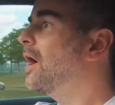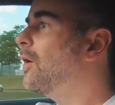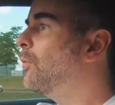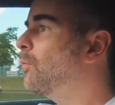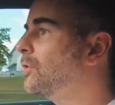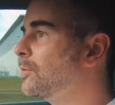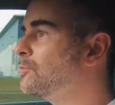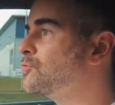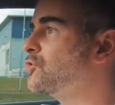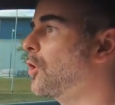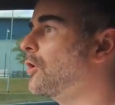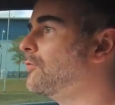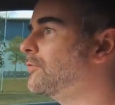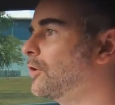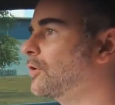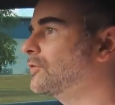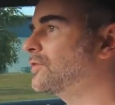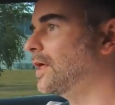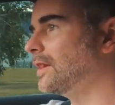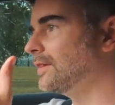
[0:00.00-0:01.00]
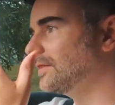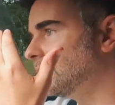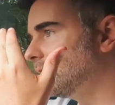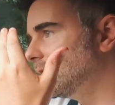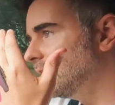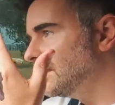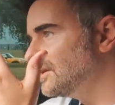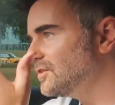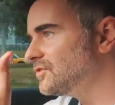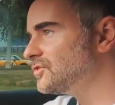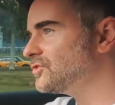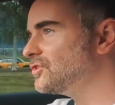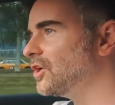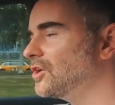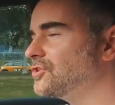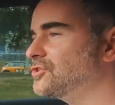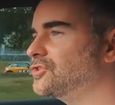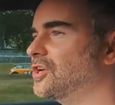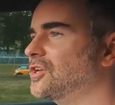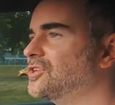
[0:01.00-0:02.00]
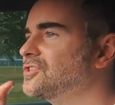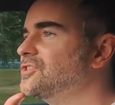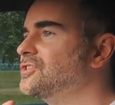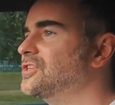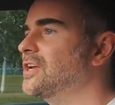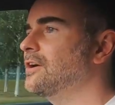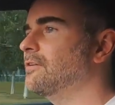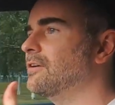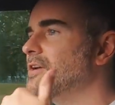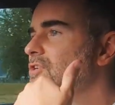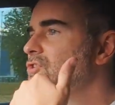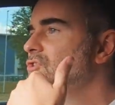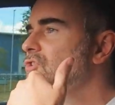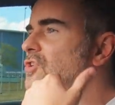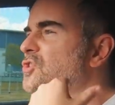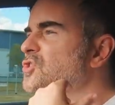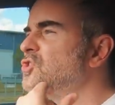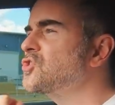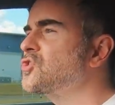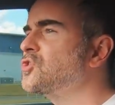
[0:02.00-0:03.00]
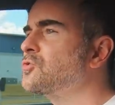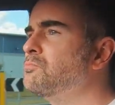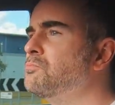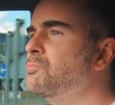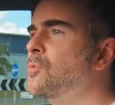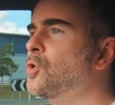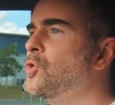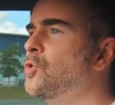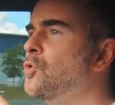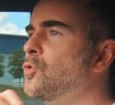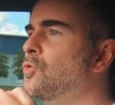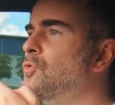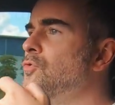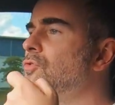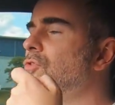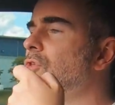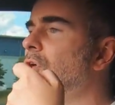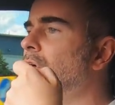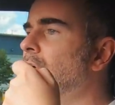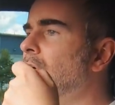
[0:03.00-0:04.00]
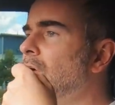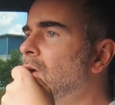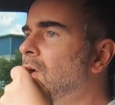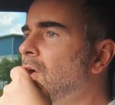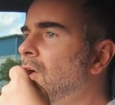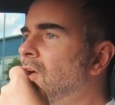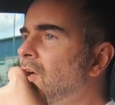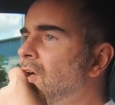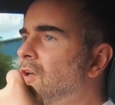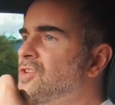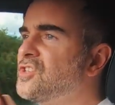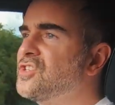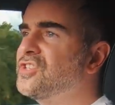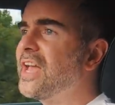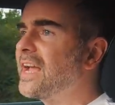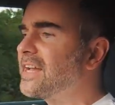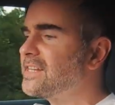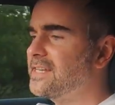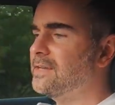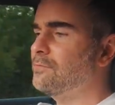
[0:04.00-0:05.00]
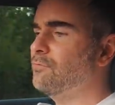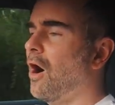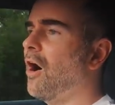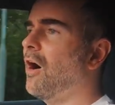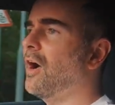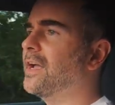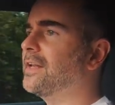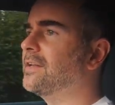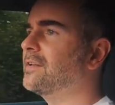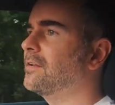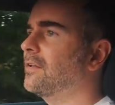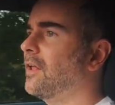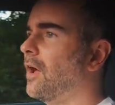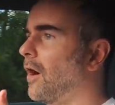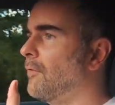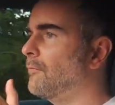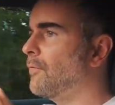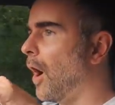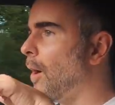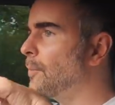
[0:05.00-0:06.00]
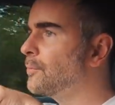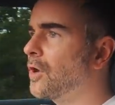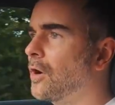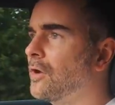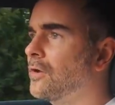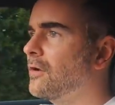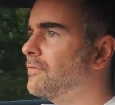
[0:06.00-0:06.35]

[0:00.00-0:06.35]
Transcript: when I'm driving along, that is such a serious, smooth, sexy ride. Like I'm going